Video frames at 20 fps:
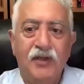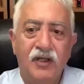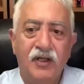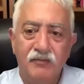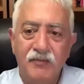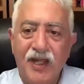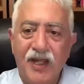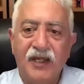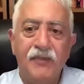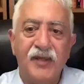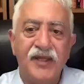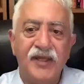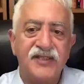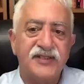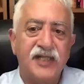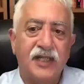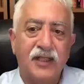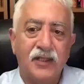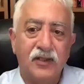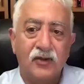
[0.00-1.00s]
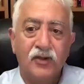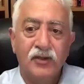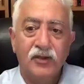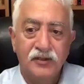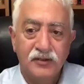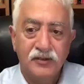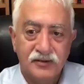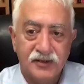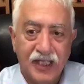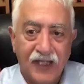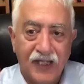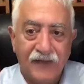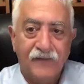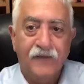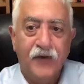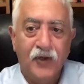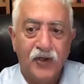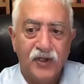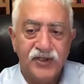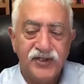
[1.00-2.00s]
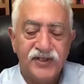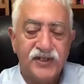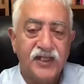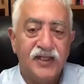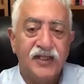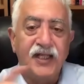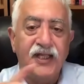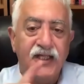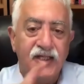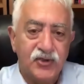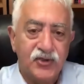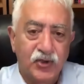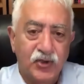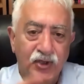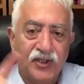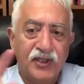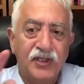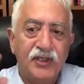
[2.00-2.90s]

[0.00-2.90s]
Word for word: a mega bestseller at first. I think it took